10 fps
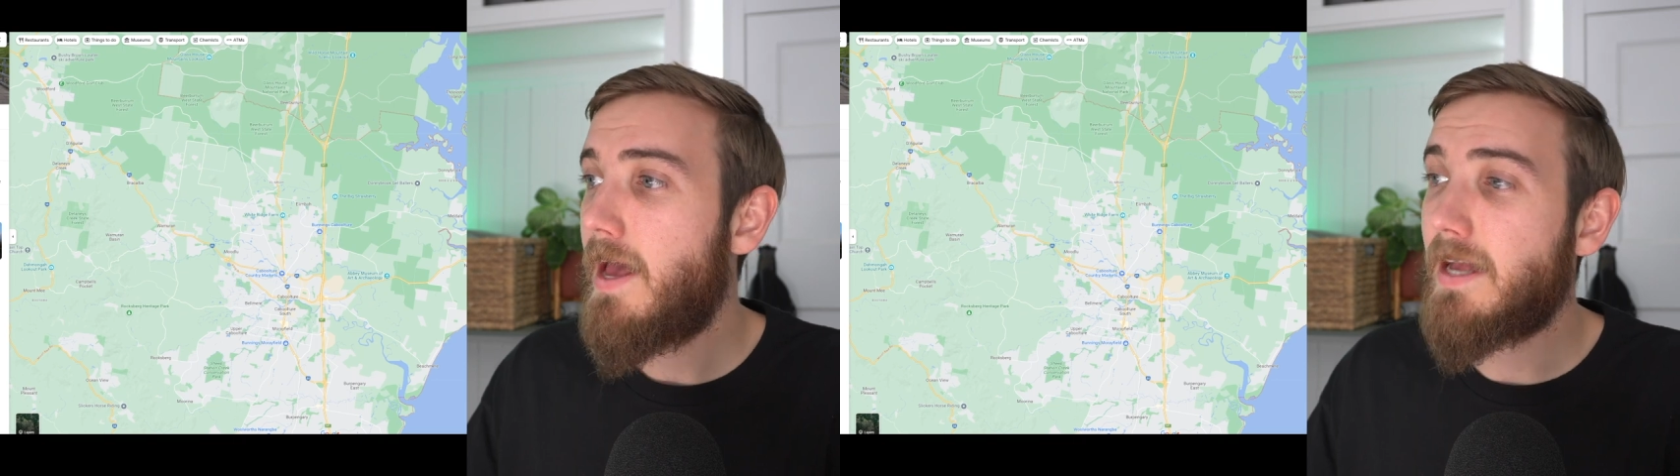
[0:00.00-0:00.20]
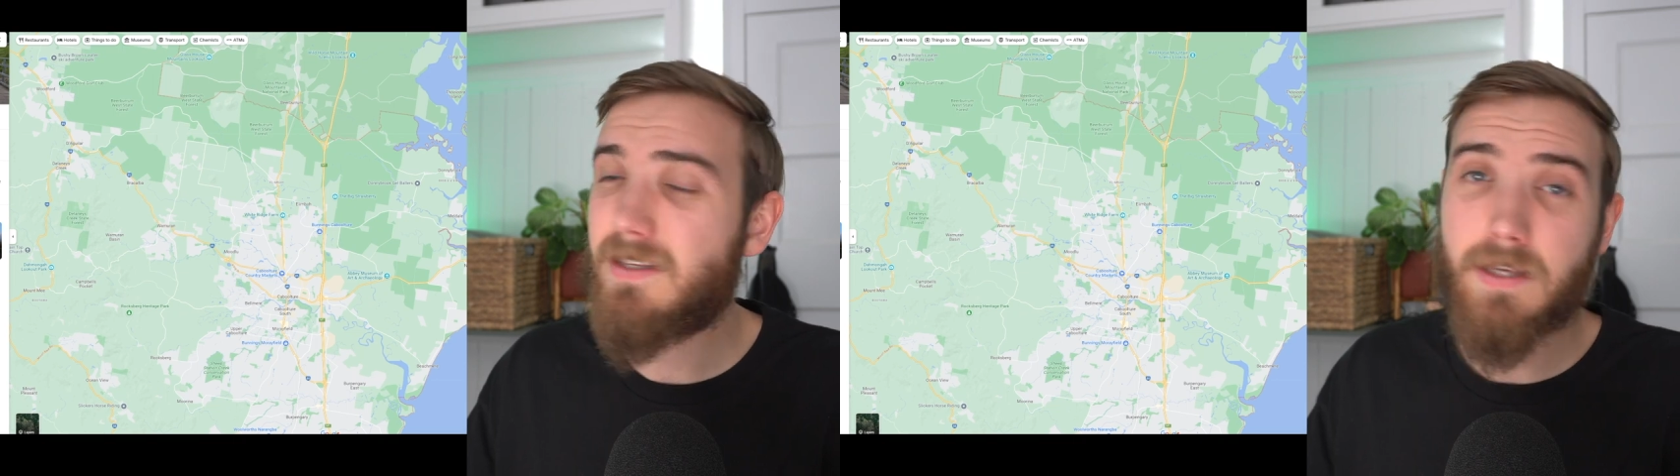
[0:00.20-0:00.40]

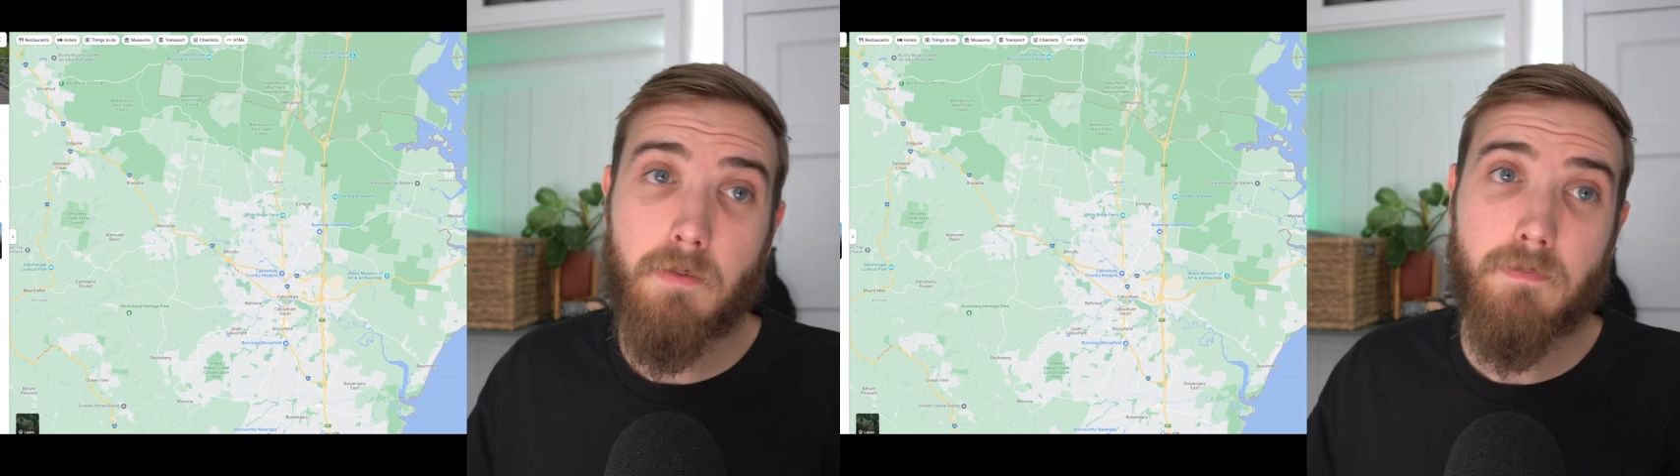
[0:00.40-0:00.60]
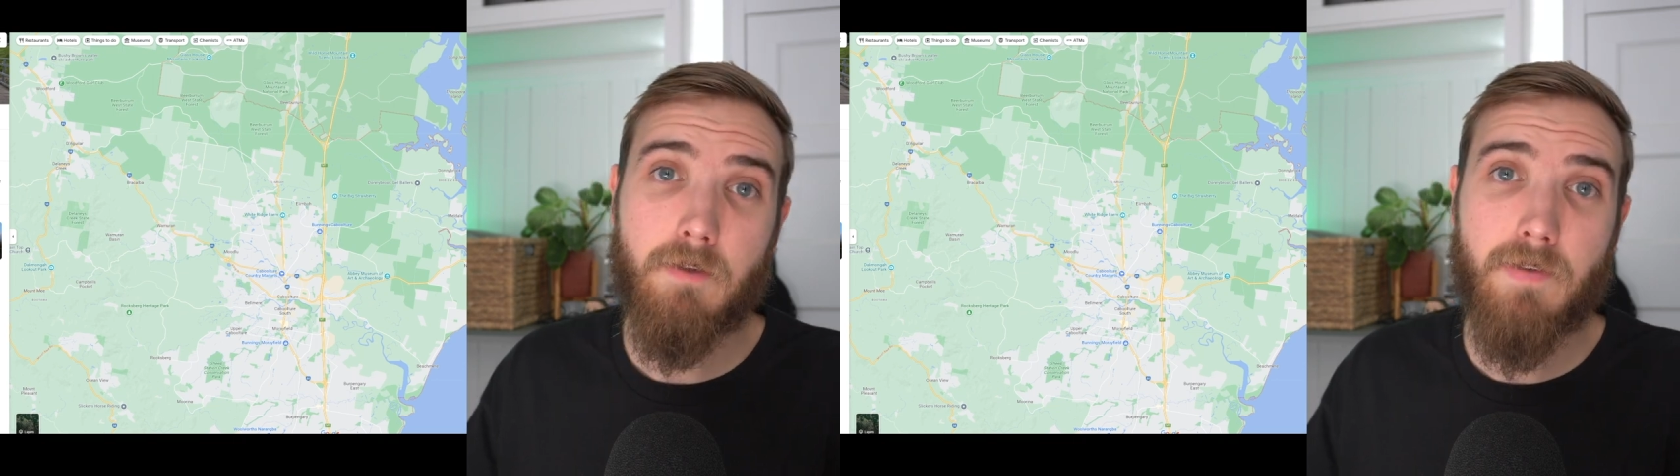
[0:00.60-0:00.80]
and
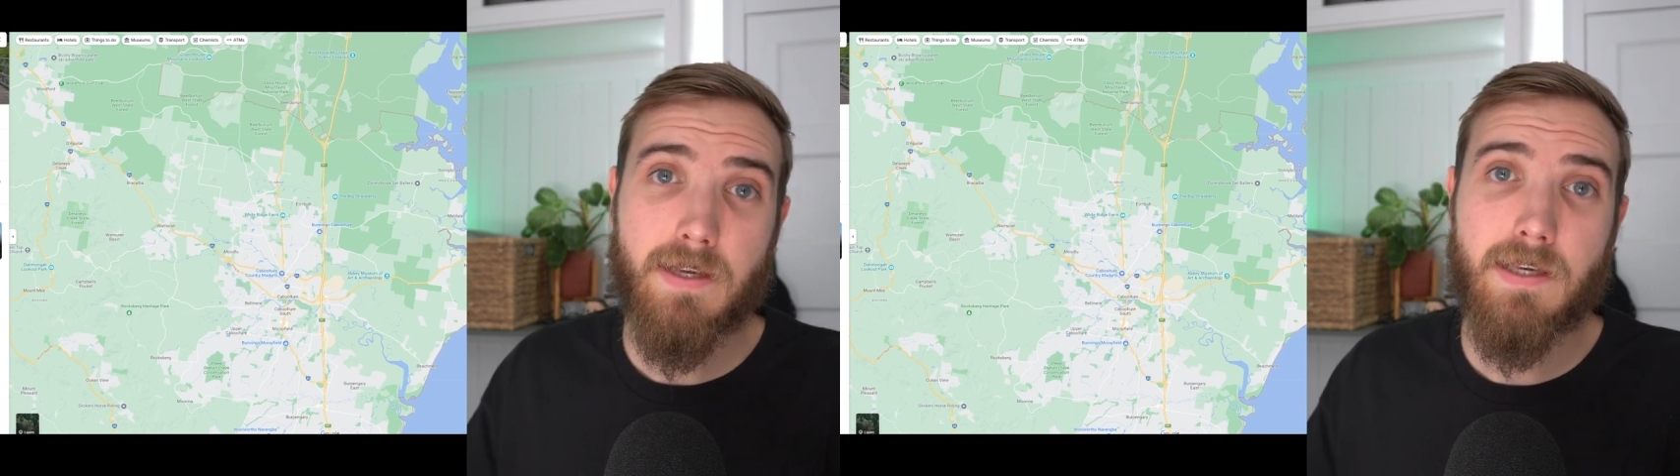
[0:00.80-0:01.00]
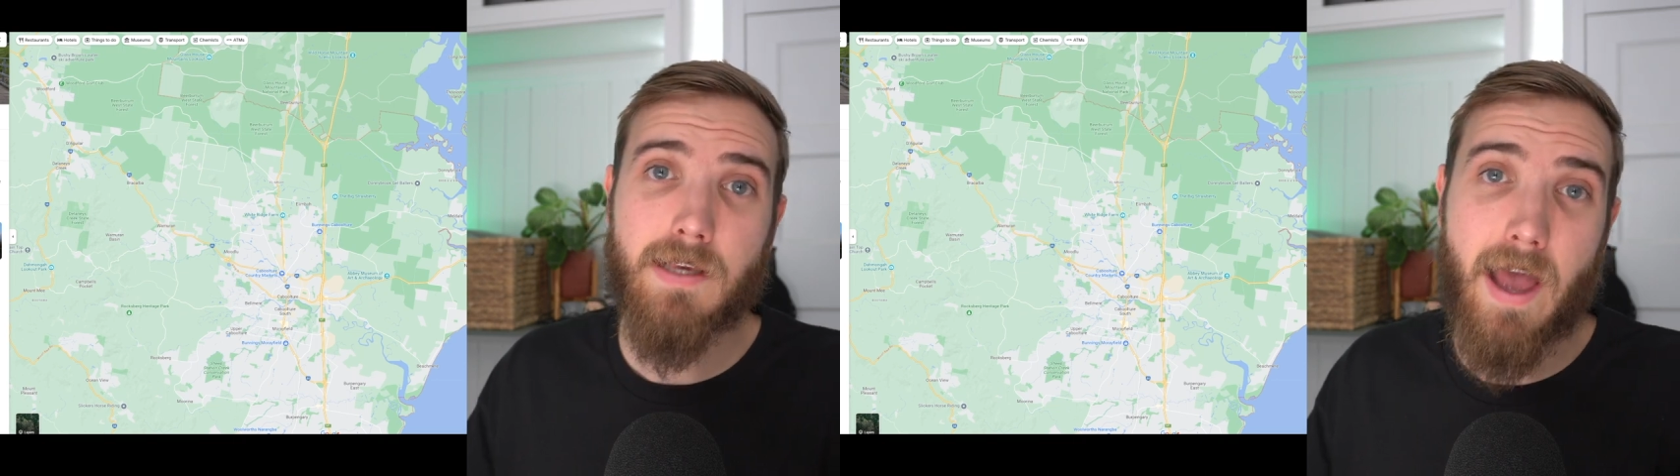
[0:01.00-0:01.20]
some
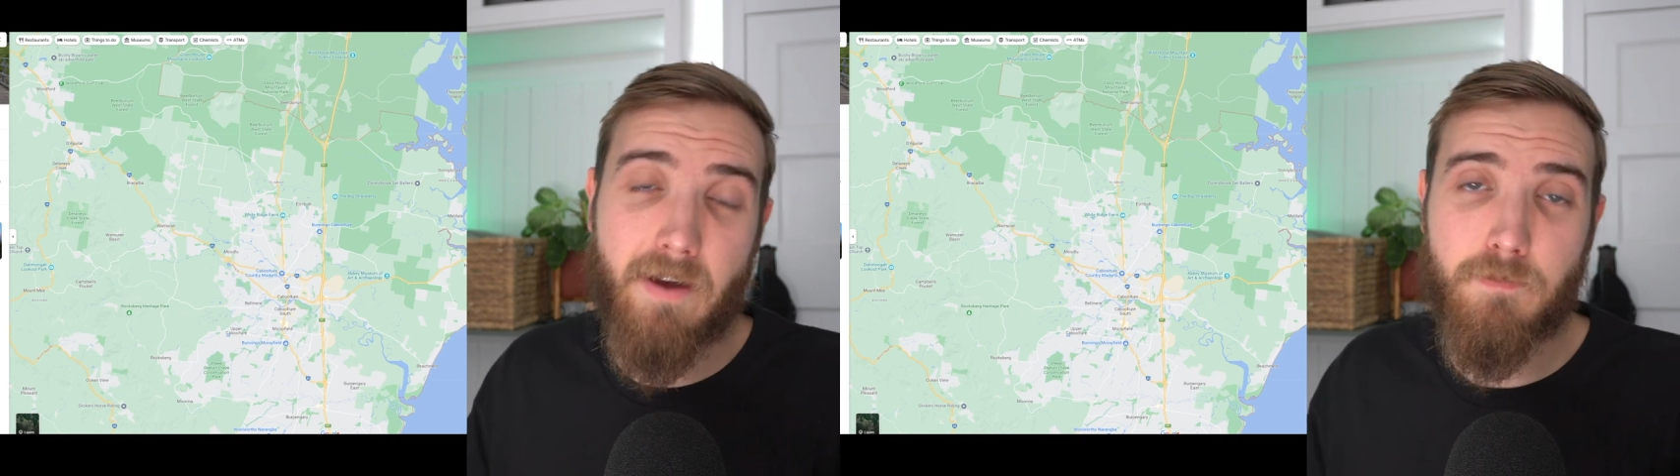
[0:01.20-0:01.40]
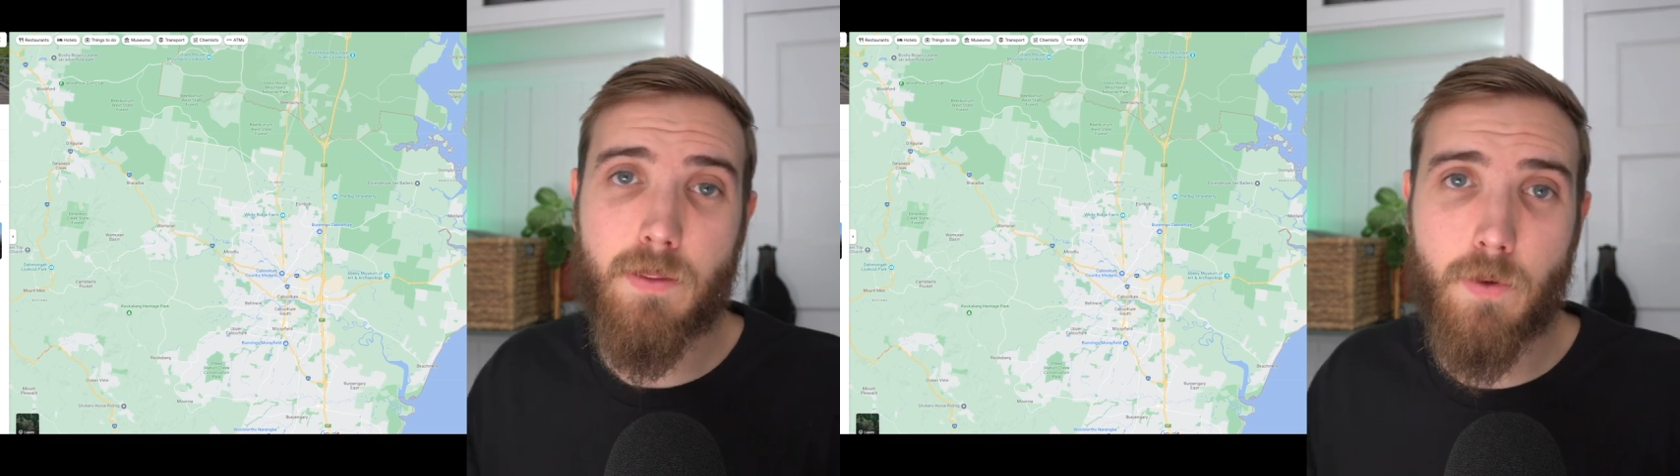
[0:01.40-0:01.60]
investors have been